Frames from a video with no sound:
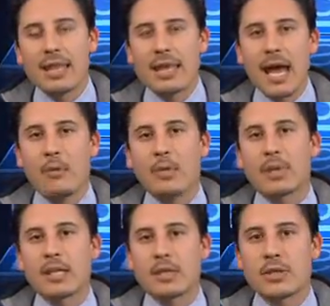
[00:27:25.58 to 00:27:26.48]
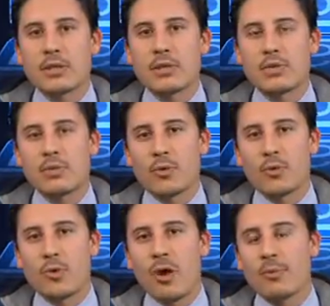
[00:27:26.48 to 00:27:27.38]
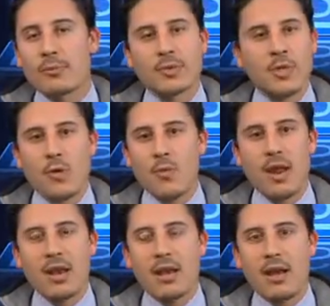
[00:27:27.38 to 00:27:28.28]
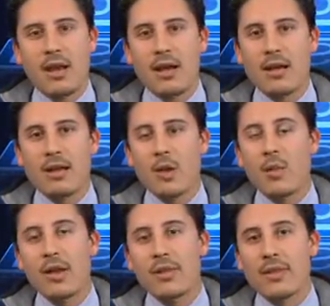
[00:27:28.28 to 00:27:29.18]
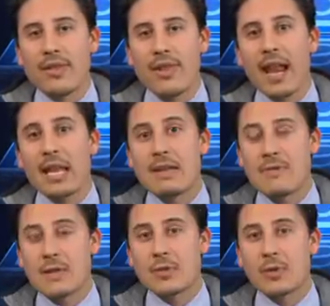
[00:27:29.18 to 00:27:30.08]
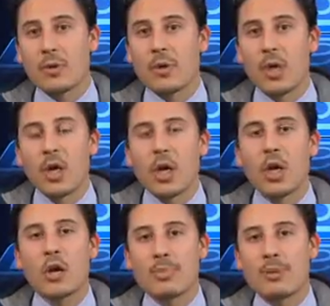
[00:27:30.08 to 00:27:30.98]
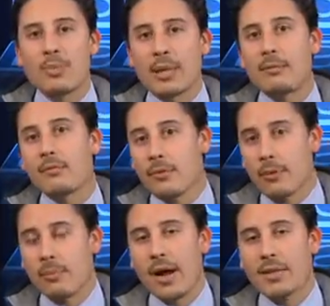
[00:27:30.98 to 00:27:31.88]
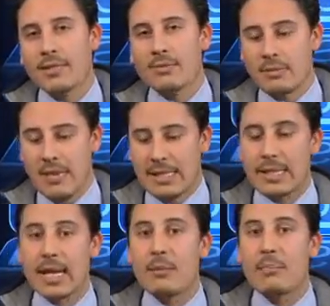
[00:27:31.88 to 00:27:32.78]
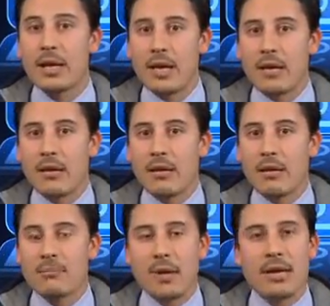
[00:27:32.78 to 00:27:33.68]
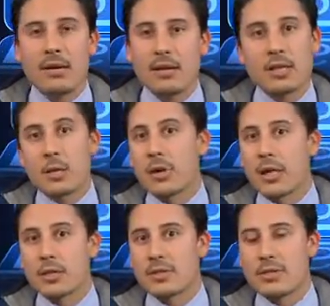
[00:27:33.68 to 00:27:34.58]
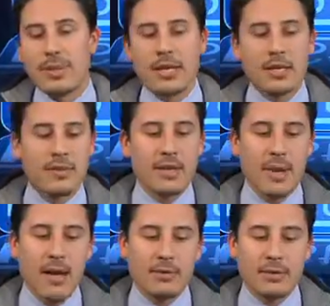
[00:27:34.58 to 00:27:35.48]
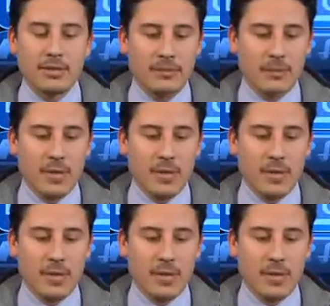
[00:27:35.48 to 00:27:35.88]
then that will lead to more problems. No one other than that individual could be blamed for possibly messing up a donation, depending on the amount.